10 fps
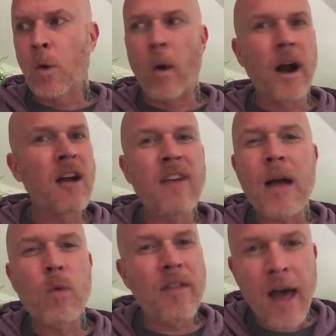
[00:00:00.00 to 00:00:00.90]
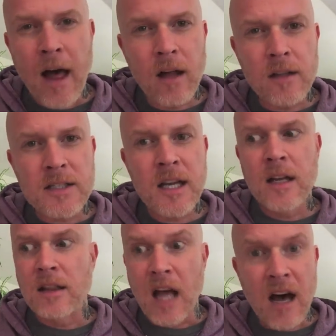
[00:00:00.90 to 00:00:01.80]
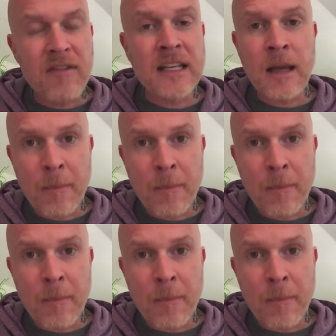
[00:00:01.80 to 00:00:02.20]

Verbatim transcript: where have I withheld love and